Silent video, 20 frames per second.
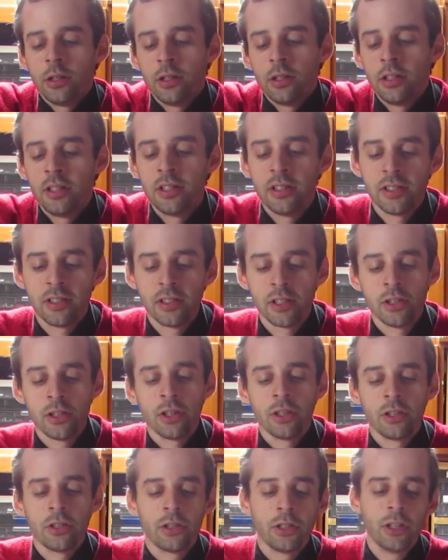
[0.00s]
This is
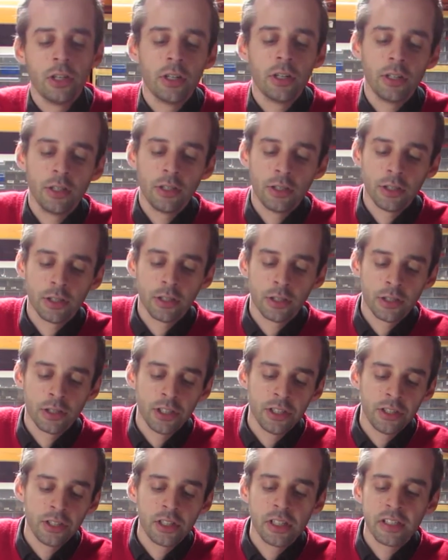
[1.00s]
another
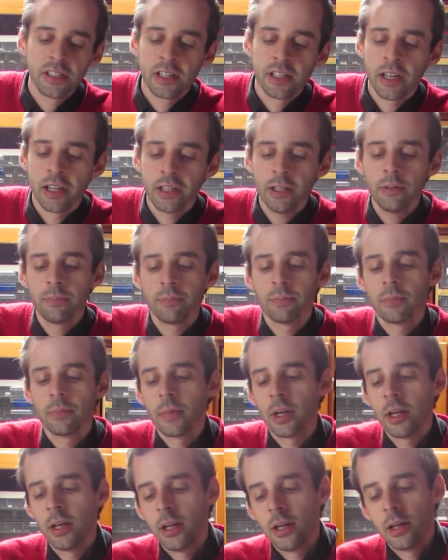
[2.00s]
neat design.
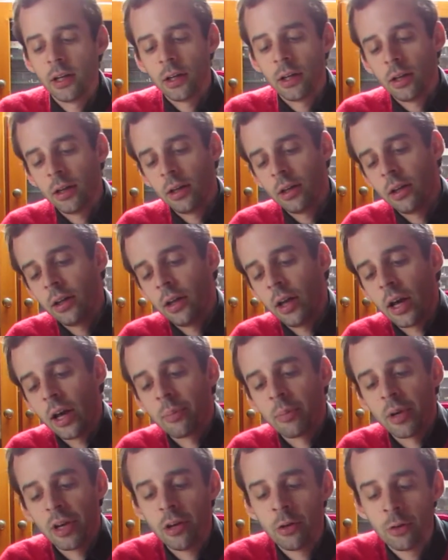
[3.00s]

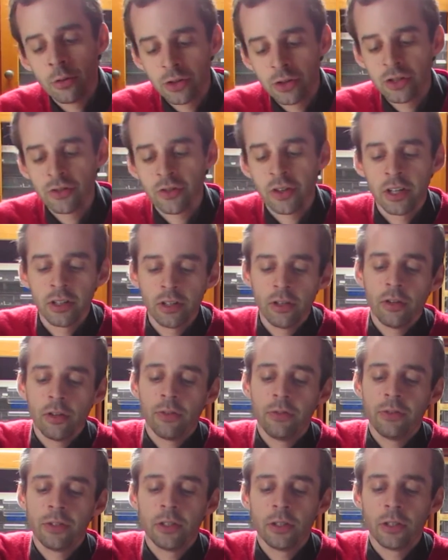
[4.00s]
I'm a huge fan
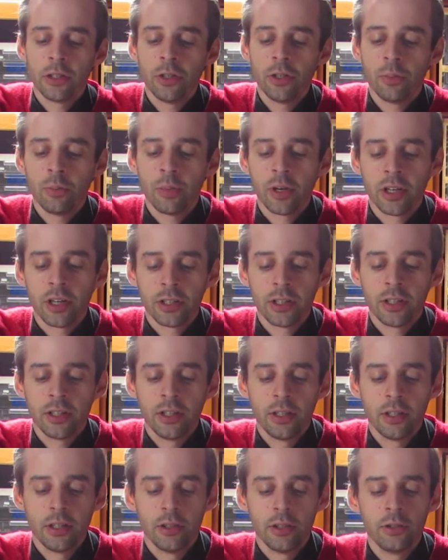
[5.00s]
of the Leopard
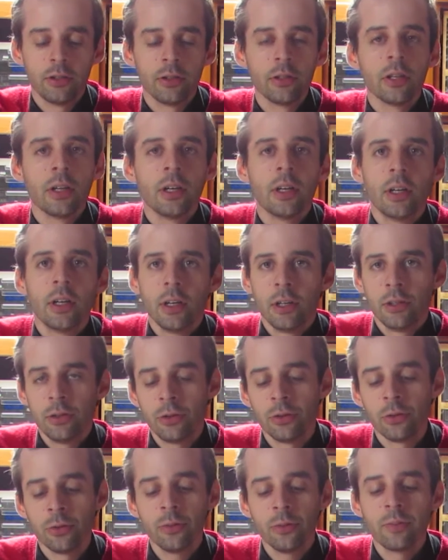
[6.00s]

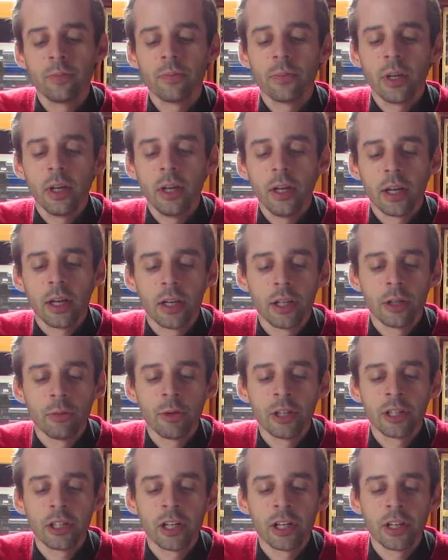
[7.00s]
2, and
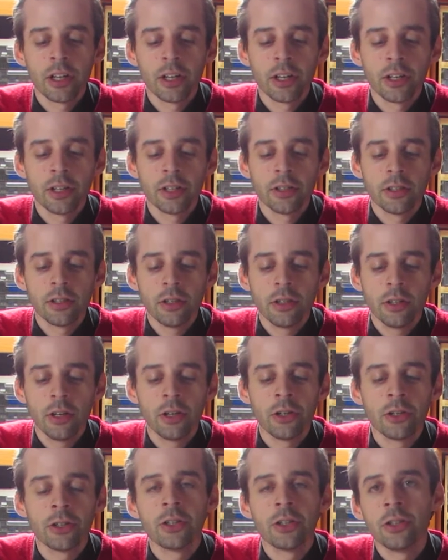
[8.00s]
when I
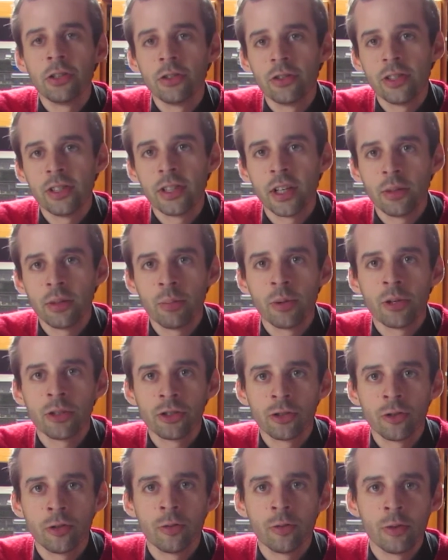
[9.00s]
heard the news that
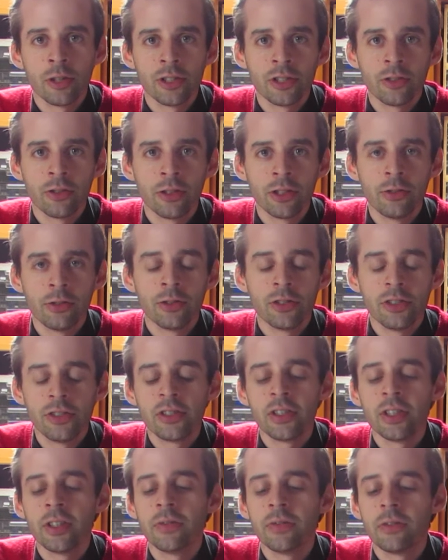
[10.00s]
Portugal was going to
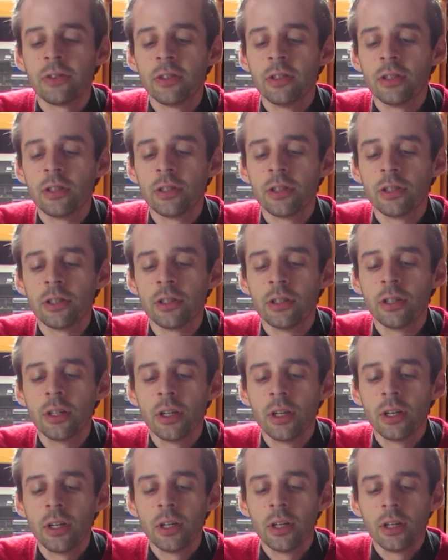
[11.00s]
receive
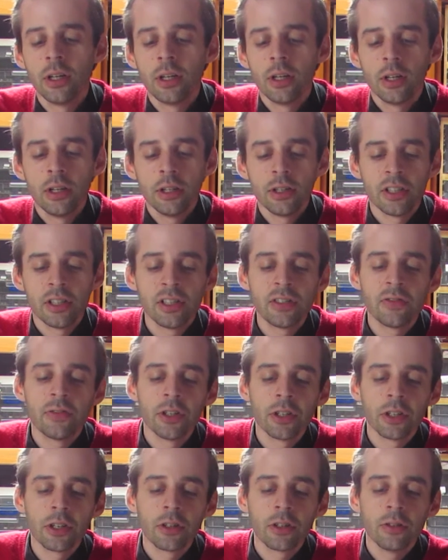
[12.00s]
this
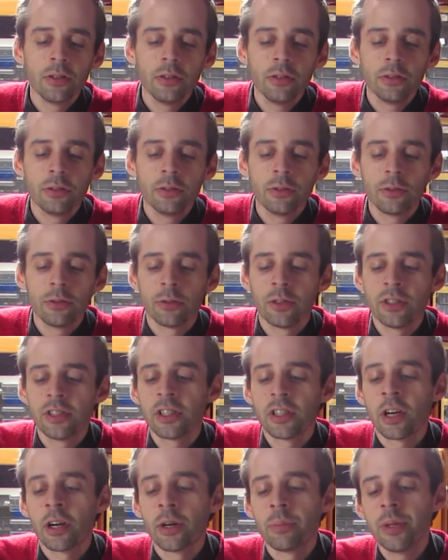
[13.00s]
vehicle to its
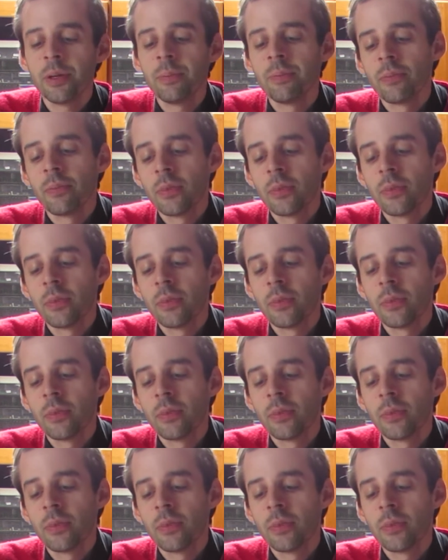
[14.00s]
army,